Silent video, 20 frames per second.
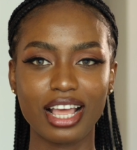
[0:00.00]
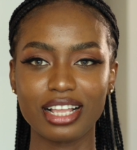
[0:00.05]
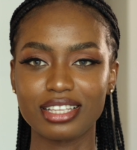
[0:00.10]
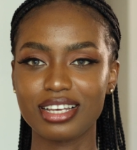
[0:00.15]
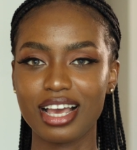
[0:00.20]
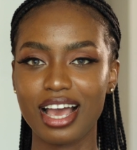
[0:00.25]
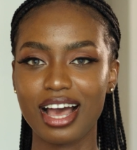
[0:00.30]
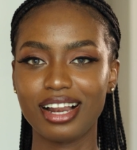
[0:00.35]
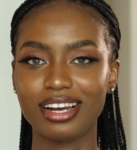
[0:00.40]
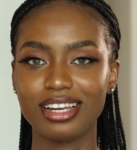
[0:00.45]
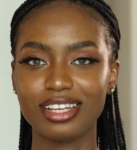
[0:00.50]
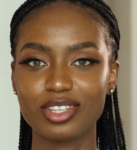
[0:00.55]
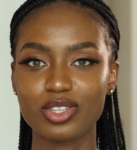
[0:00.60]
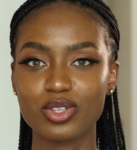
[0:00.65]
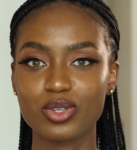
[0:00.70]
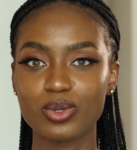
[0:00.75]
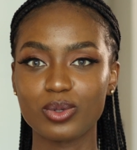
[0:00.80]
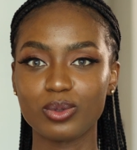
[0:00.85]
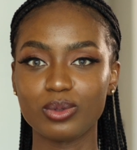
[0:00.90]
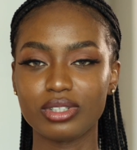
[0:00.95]
entirely
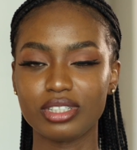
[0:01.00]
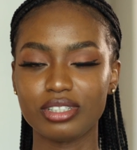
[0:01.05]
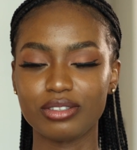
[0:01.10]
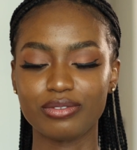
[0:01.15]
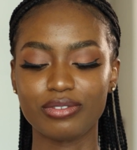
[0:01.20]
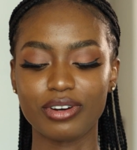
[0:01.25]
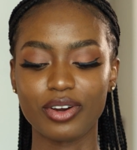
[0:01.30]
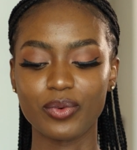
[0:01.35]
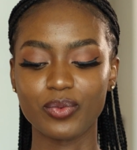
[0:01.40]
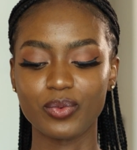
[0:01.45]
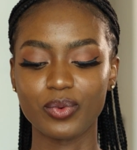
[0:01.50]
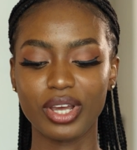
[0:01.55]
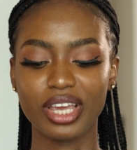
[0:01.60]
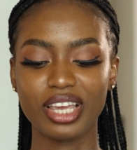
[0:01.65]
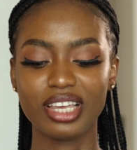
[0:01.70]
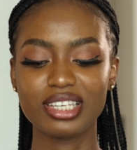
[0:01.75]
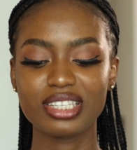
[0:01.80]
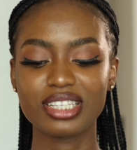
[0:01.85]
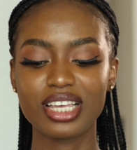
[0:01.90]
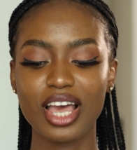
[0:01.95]
two different
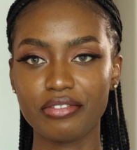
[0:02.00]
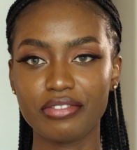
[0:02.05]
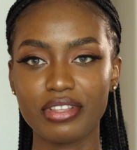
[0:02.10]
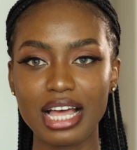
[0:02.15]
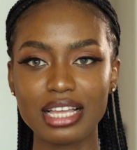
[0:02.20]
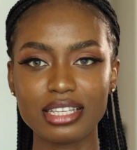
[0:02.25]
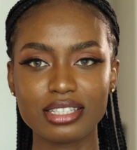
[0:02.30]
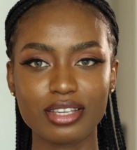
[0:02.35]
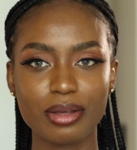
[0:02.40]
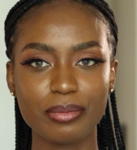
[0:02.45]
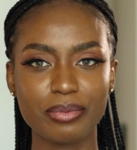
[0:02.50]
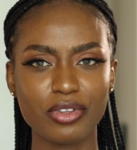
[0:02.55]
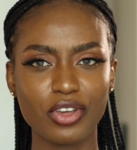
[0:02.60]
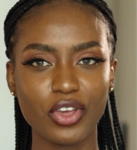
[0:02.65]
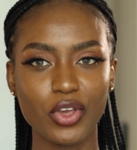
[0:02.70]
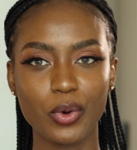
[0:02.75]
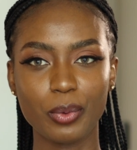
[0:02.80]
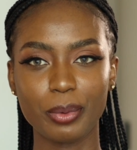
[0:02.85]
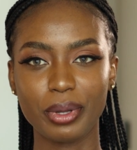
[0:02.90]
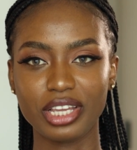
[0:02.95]
ways. If that's something
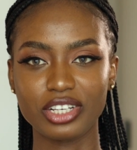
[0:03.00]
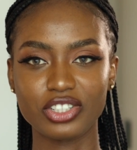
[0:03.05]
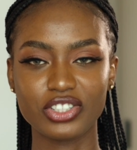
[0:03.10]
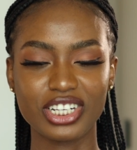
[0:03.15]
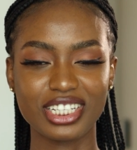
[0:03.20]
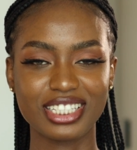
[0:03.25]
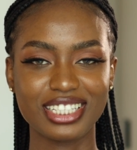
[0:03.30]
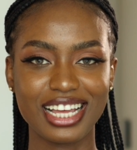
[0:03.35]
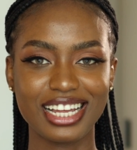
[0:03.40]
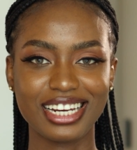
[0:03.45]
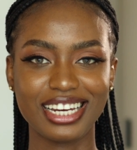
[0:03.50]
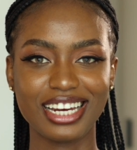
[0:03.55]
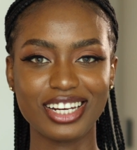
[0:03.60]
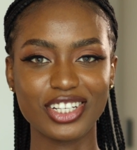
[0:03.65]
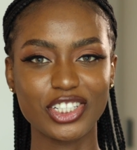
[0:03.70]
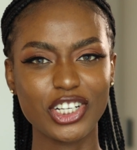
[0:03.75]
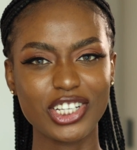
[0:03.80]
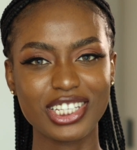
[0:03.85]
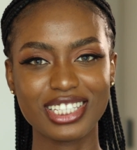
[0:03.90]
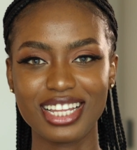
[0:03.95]
you were interested
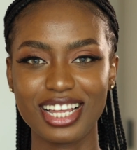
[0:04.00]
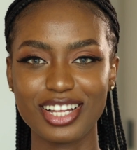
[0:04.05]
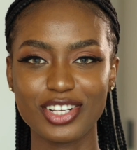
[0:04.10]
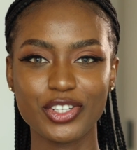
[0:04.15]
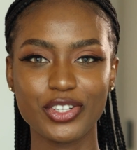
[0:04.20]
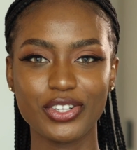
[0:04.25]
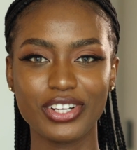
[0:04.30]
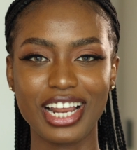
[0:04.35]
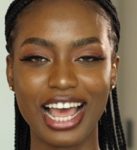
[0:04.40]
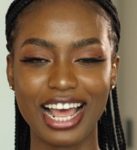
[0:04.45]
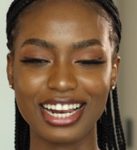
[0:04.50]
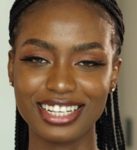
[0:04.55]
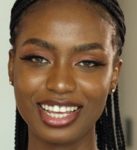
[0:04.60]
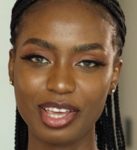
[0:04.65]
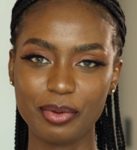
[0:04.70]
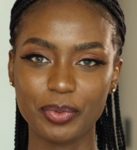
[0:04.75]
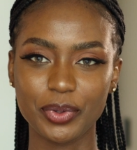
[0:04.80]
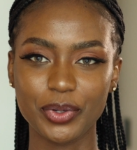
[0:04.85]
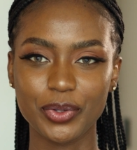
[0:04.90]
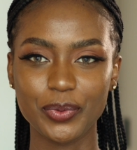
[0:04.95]
in, just stay tuned and
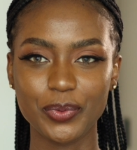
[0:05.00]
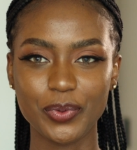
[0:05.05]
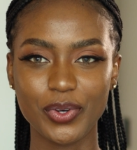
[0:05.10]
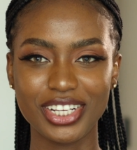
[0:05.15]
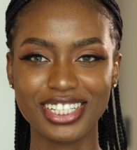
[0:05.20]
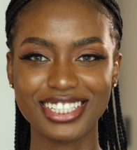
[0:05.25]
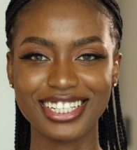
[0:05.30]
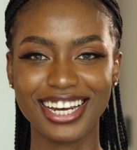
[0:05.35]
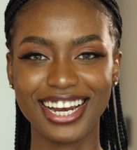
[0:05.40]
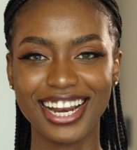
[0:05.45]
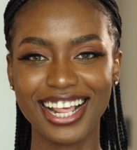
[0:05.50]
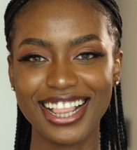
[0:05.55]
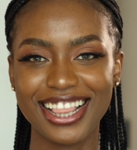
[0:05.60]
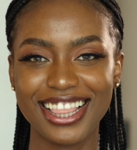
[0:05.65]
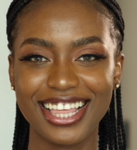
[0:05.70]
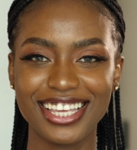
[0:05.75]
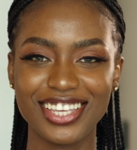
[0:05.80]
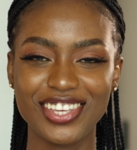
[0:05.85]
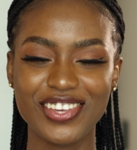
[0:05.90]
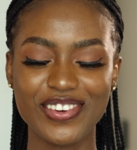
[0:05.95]
keep on watching.
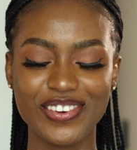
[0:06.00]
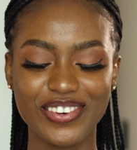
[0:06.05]
Thank